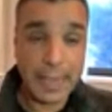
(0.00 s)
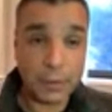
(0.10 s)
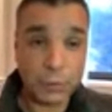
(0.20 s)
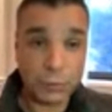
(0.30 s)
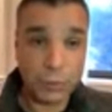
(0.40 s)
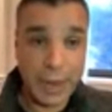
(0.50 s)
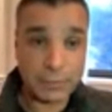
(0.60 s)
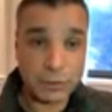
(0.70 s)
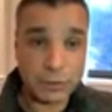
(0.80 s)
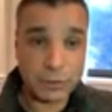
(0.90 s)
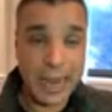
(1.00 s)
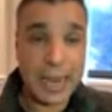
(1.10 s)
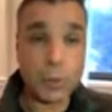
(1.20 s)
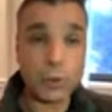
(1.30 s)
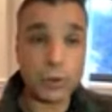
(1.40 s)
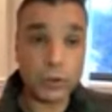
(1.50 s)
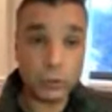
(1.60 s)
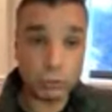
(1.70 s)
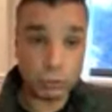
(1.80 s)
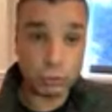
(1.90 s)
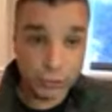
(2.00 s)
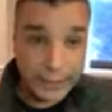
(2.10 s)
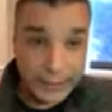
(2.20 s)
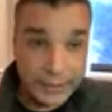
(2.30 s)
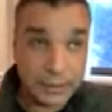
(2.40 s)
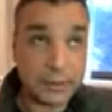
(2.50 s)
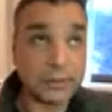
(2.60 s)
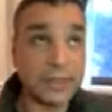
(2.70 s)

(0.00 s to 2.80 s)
our rapture, our real